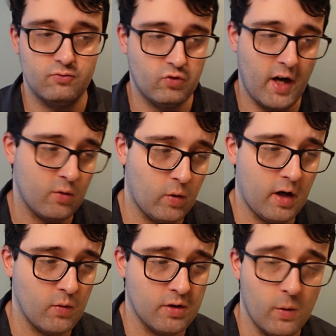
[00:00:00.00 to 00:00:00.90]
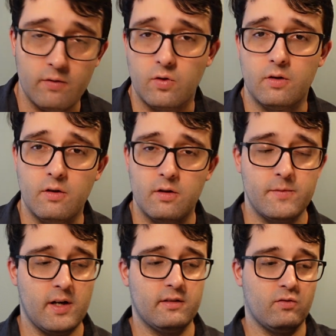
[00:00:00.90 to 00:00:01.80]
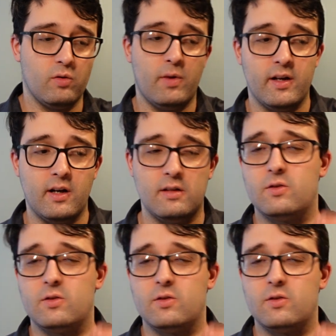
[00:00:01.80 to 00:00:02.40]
right where I was going for another objective with my guard